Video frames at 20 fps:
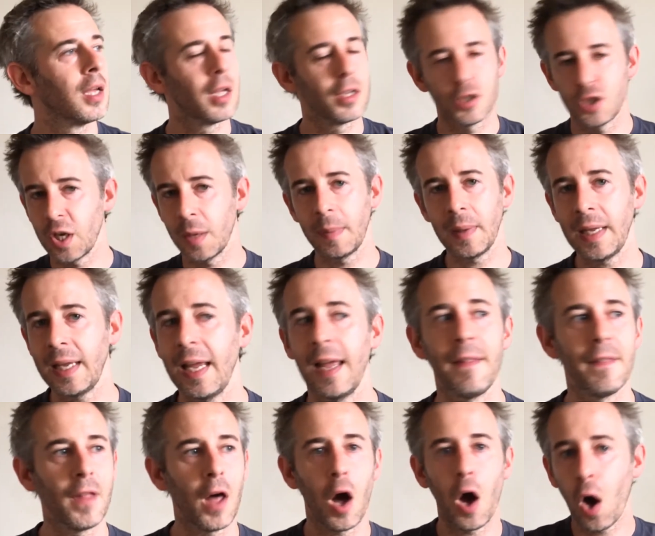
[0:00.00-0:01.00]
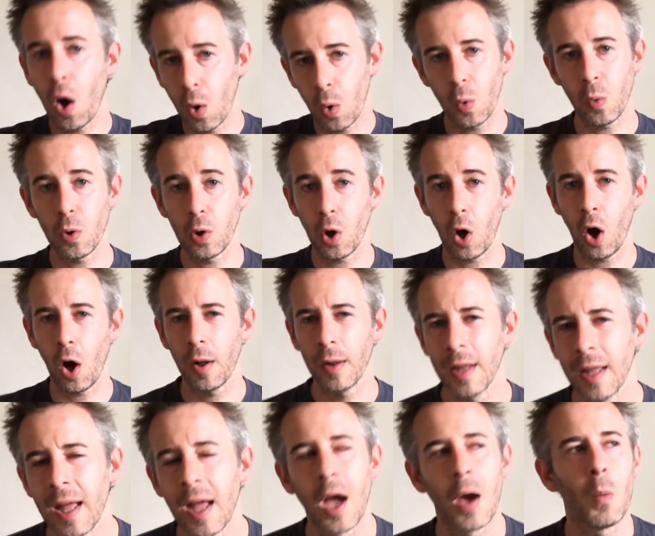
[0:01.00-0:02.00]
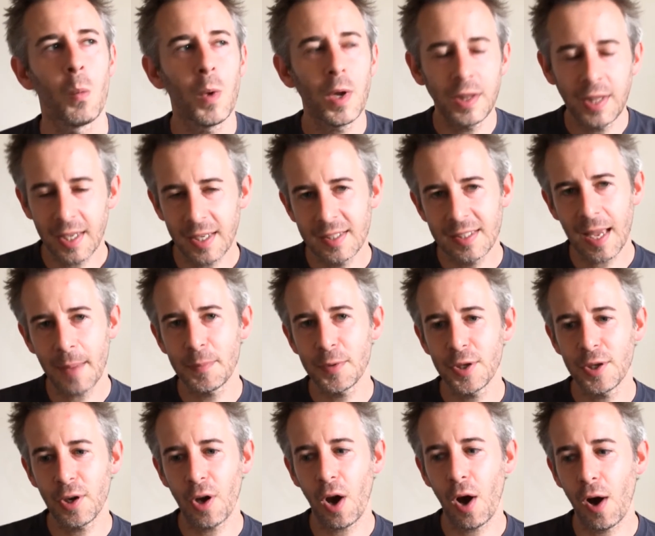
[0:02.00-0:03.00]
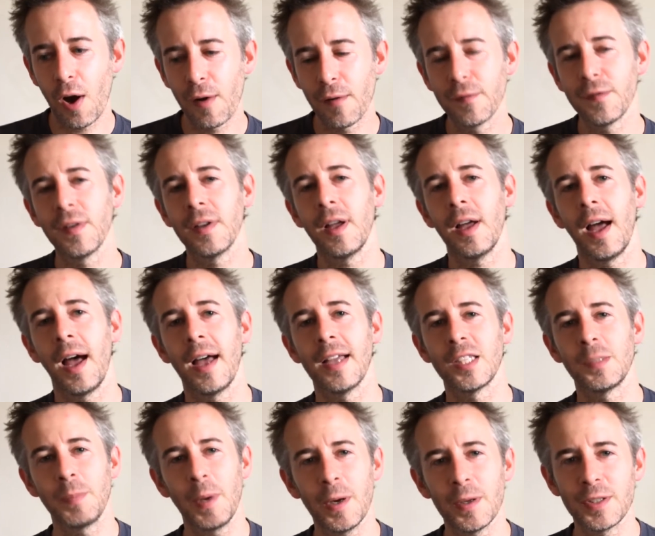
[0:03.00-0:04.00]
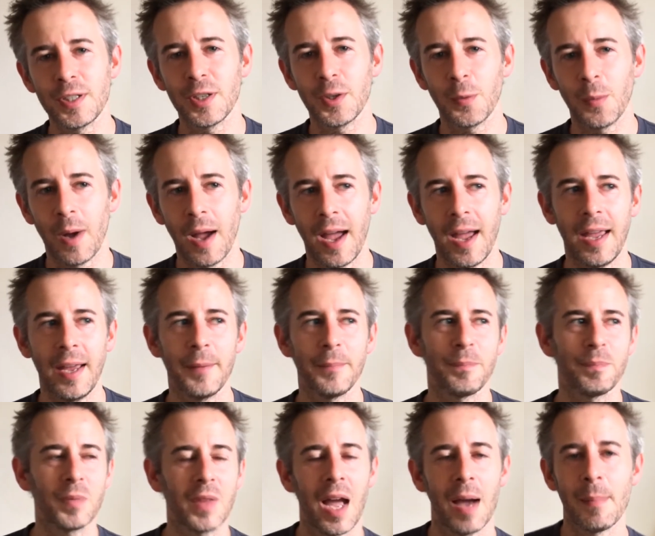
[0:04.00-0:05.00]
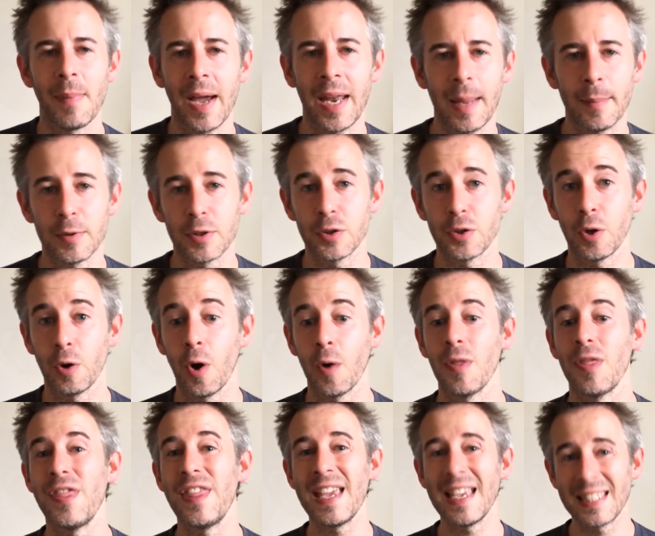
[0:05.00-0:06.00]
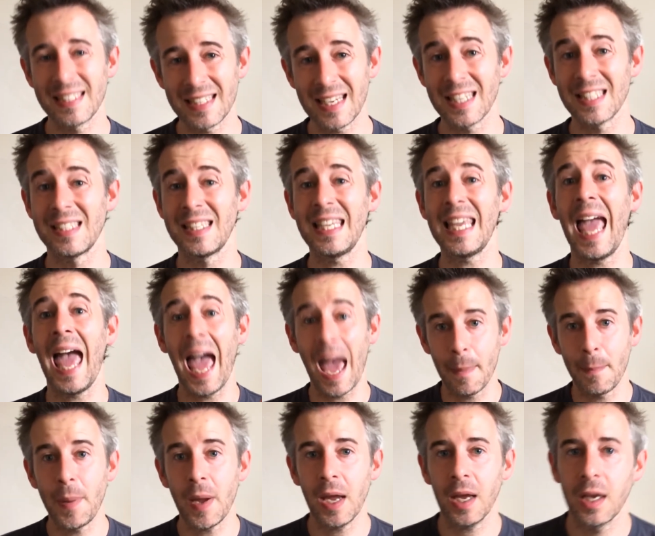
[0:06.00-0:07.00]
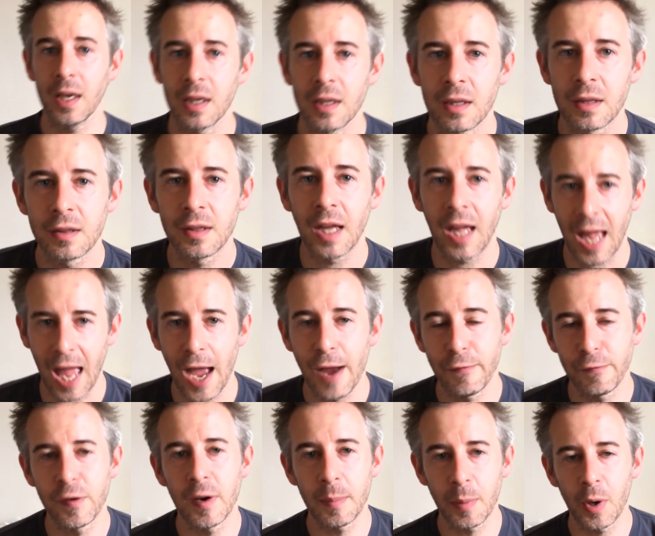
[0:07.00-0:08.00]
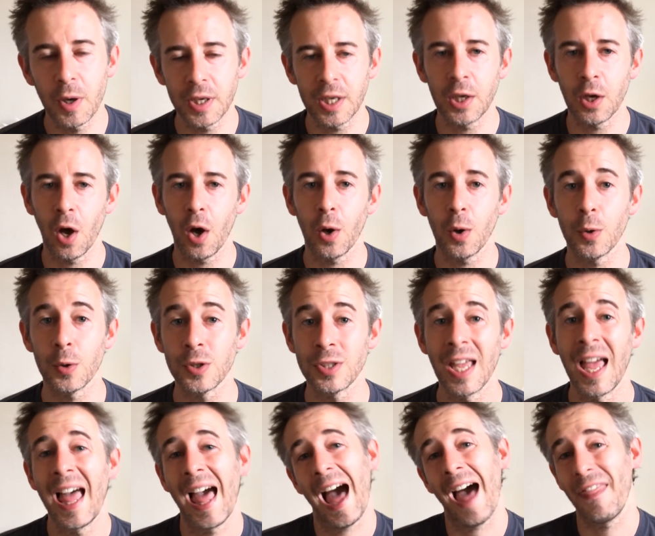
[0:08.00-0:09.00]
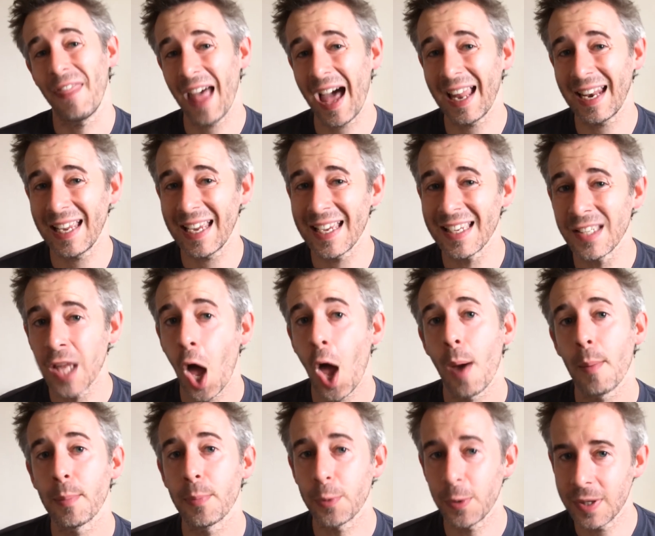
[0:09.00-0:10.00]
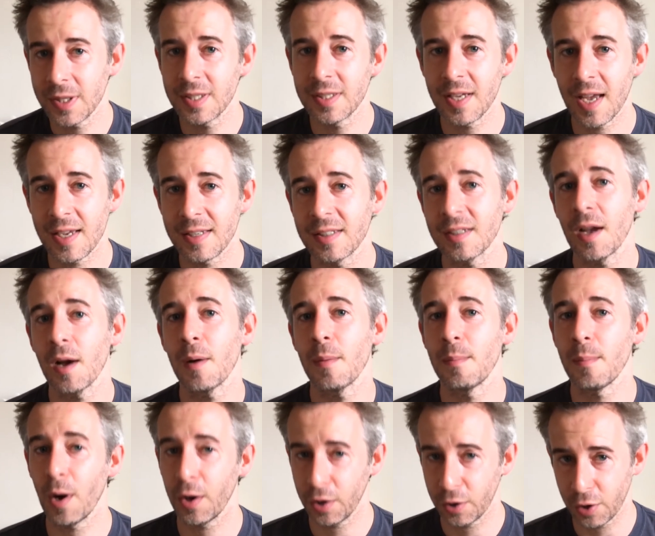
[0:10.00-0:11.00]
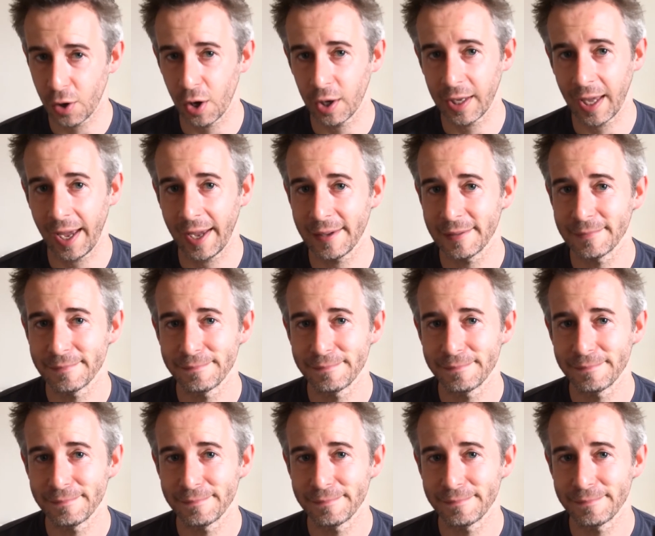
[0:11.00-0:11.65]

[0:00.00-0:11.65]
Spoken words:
Ghibli in the whole lot. With the exception of Spirited Away and My Name is Totoro, this is the epic that everybody knows, and that is Princess Mononoke.